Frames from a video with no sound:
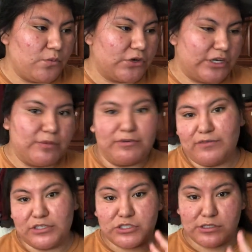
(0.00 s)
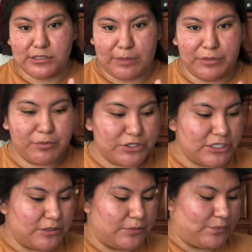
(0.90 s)
we're going to move on to step number
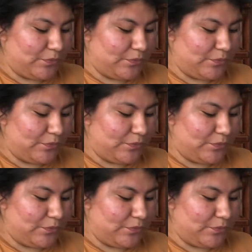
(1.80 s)
2.